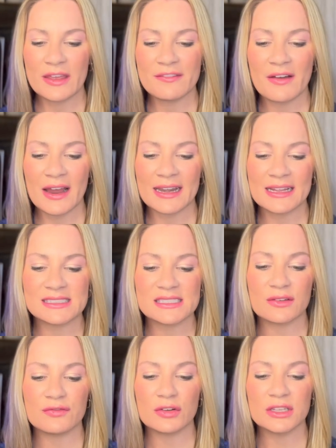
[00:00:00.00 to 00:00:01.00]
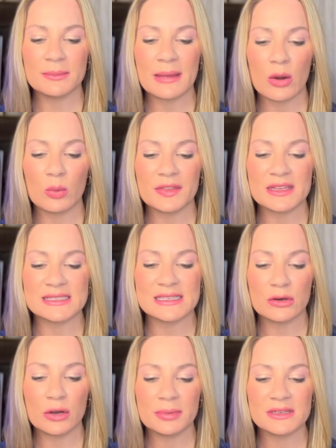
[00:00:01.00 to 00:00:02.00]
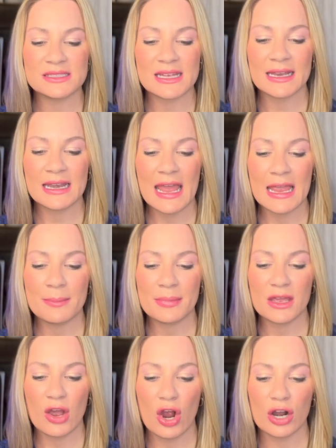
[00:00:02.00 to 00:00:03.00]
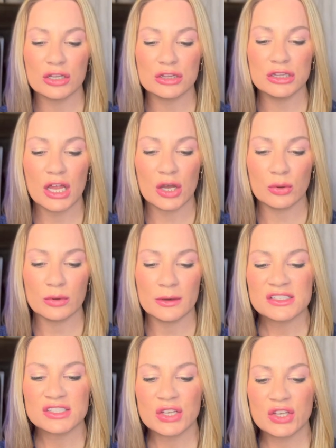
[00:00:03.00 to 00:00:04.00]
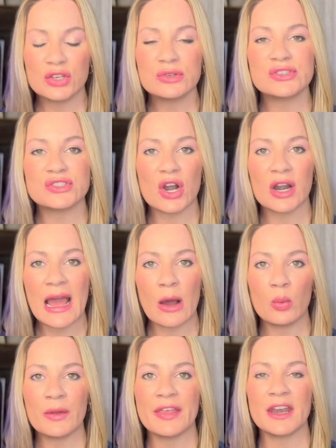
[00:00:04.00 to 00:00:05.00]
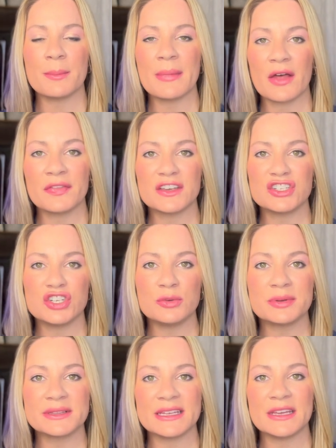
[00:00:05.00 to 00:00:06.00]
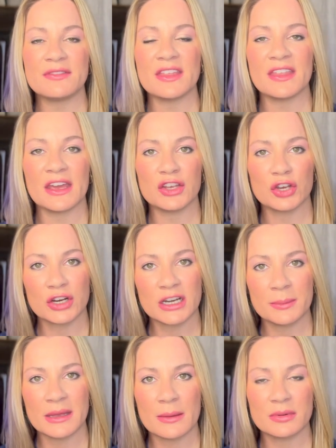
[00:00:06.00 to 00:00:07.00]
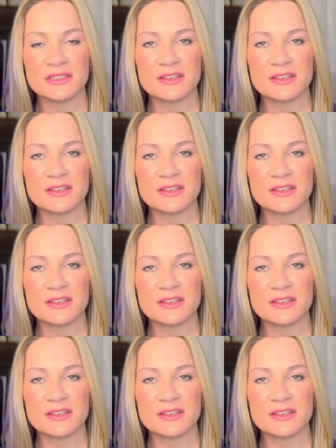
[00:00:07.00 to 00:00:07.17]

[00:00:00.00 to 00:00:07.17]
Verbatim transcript: finance the full amount with a 0% APR loan. So you start out with an amount that you believe that you're going to be able to